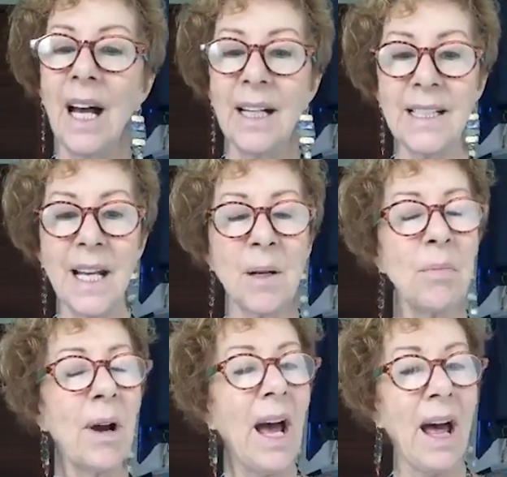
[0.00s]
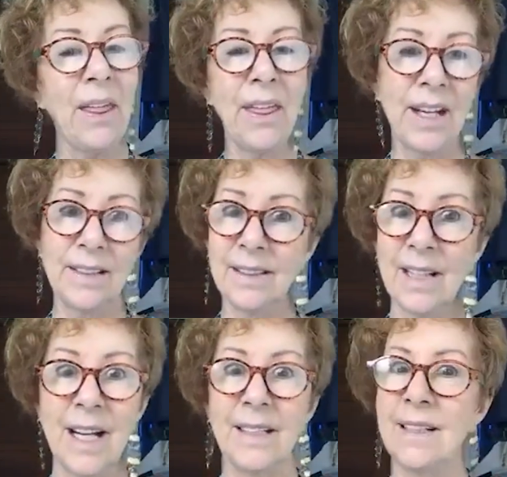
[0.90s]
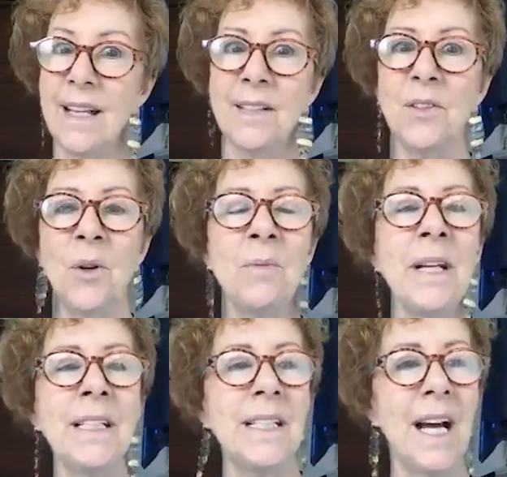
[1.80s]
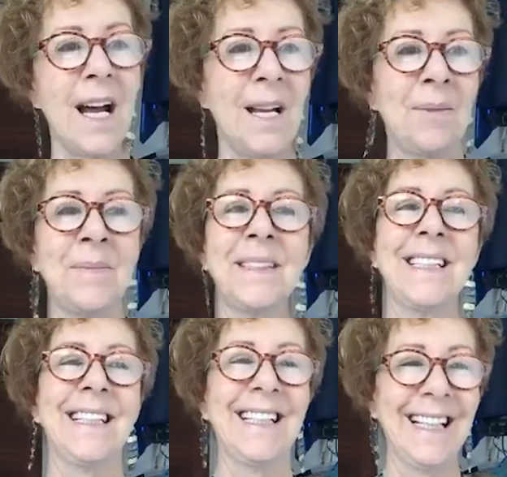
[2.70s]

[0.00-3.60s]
take a breath, as I say so many times.